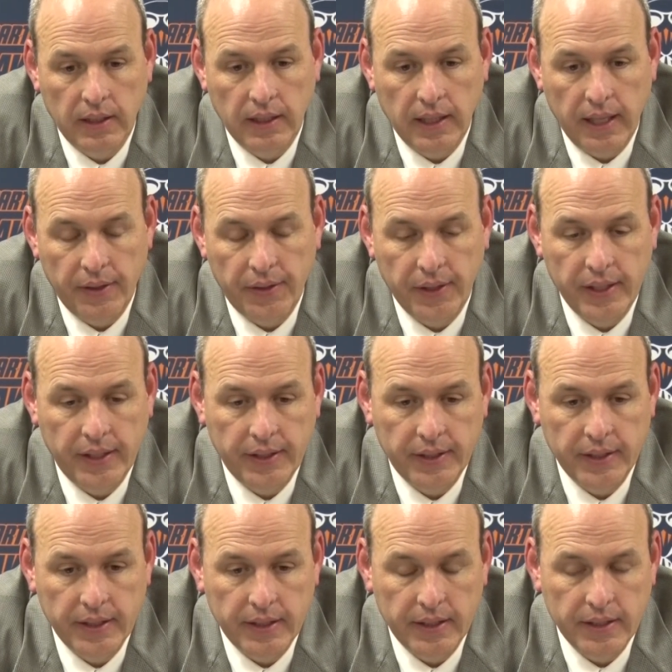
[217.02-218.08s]
I think
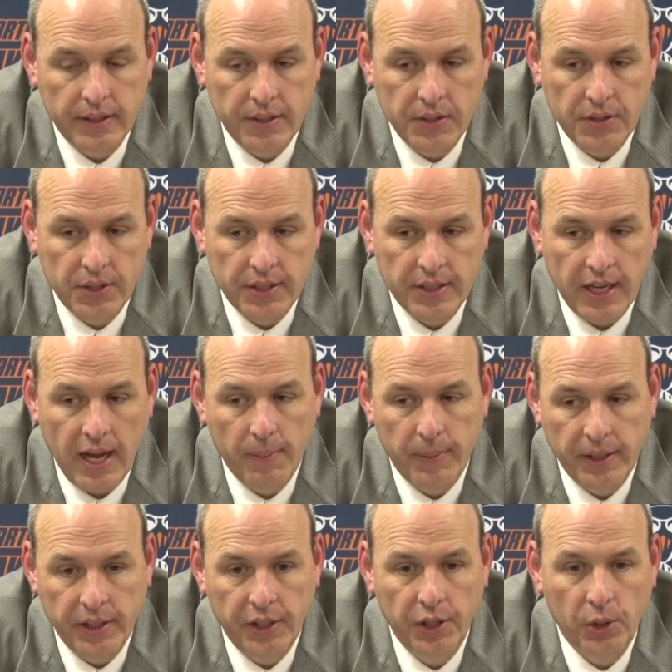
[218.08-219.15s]
that this is the time
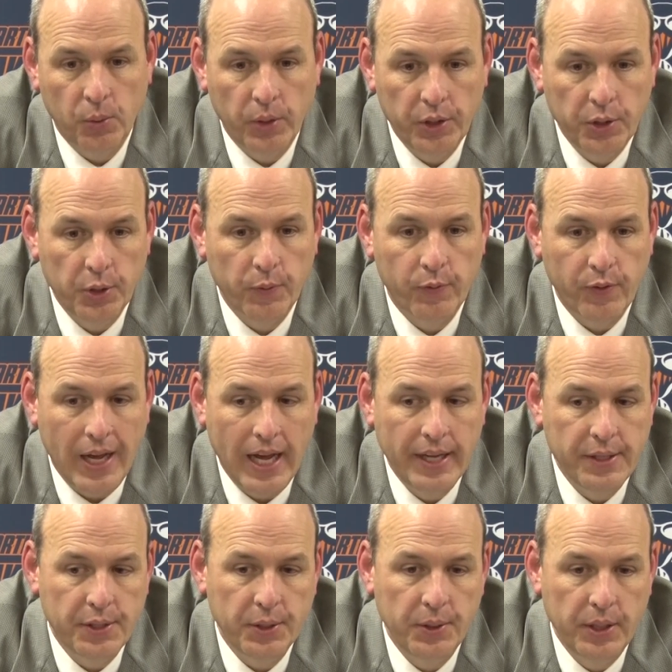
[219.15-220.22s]
of year when you're
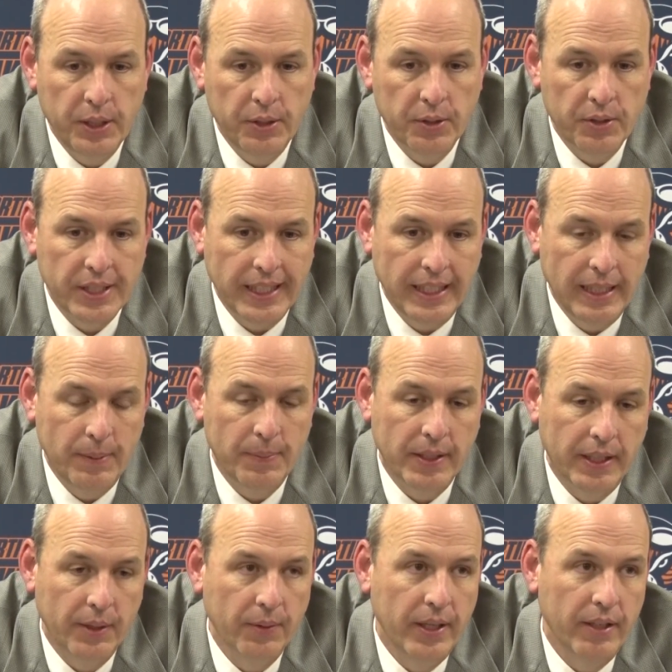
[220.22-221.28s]
fine-tuning your team to
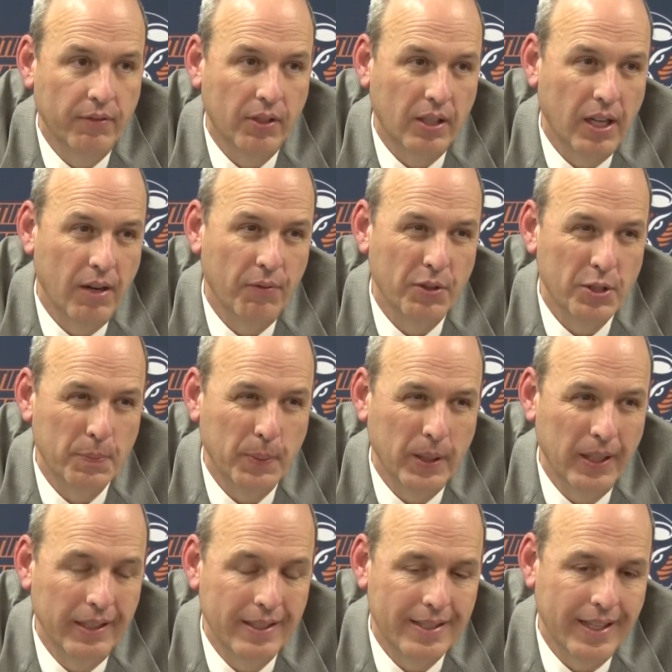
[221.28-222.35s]
get ready for conference
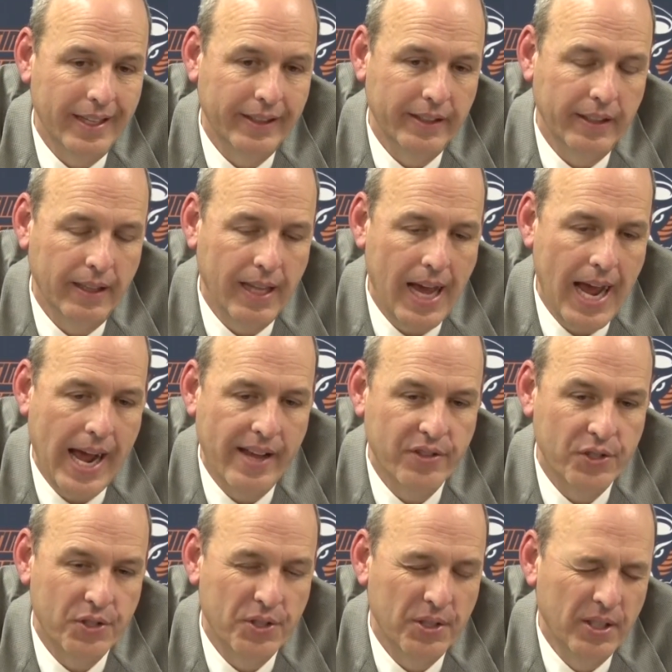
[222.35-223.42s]
play. It's like the
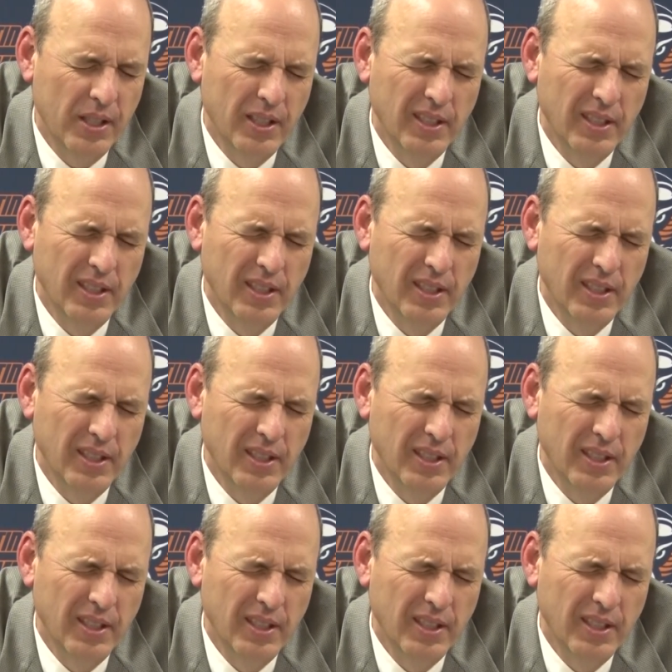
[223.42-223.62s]
last